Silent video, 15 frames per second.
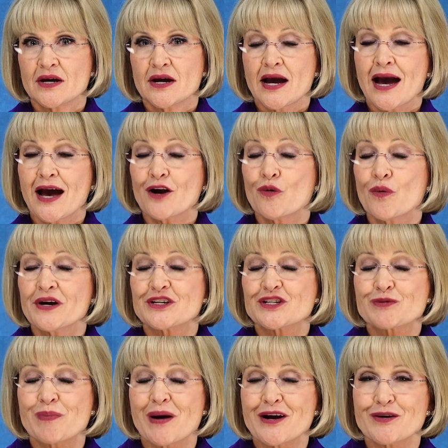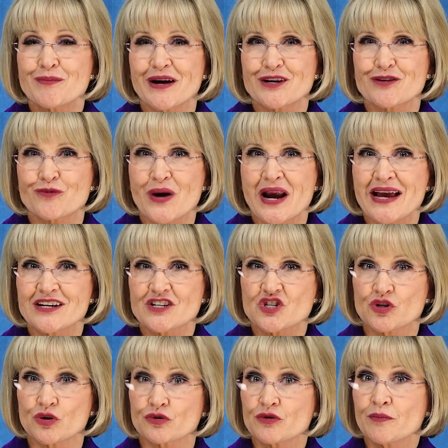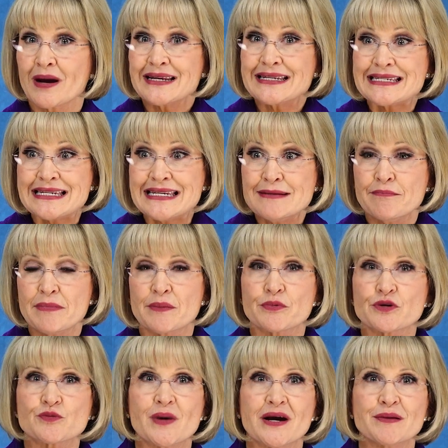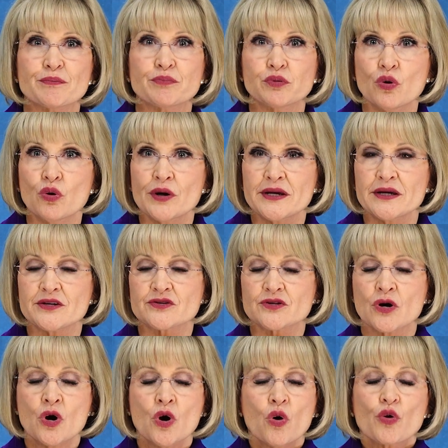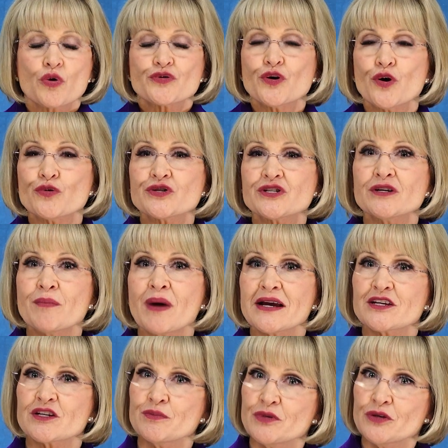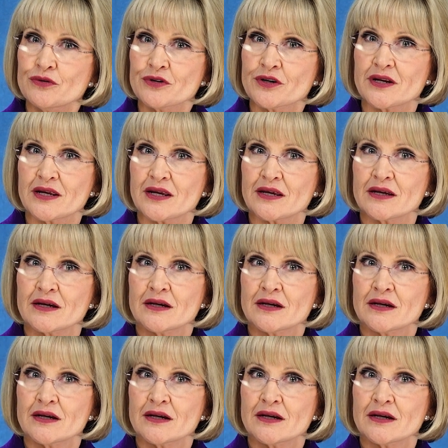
How do I inspire my grandchildren, my team members, my employees, or those in my community